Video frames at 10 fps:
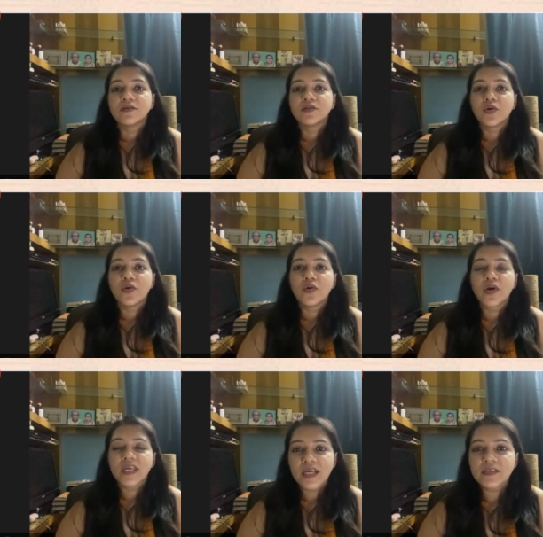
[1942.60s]
So,
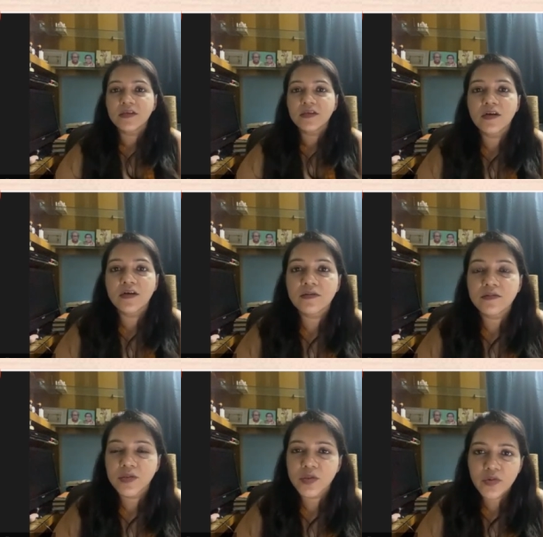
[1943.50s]
yes, uh,
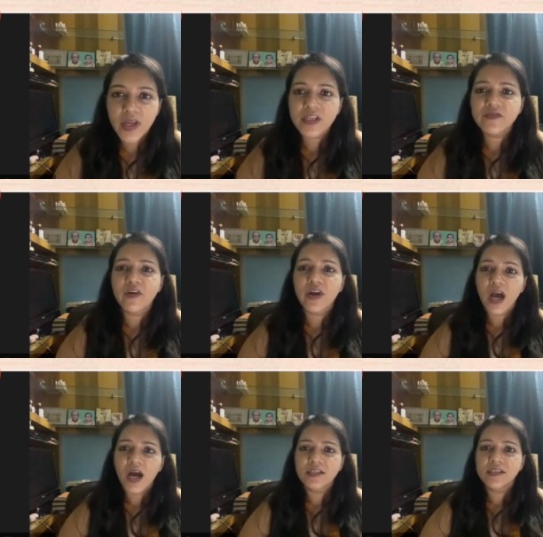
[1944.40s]
Suresh, for
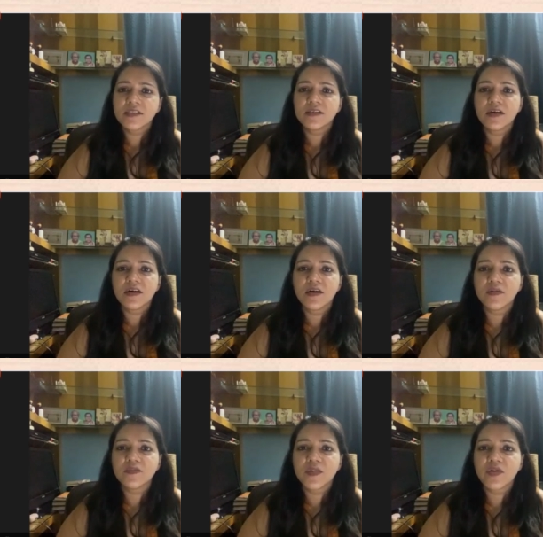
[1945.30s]
us,
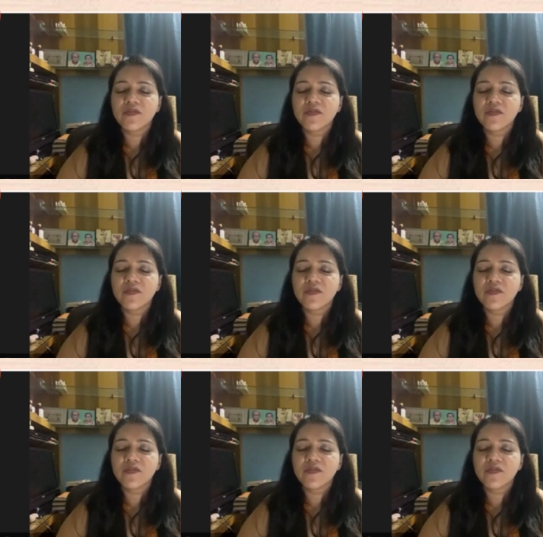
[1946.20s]
um,